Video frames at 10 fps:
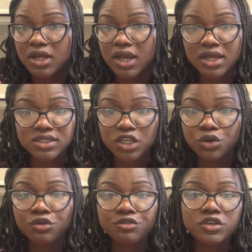as a
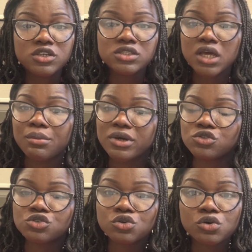novice,
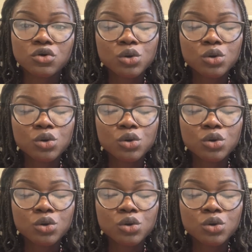amateur,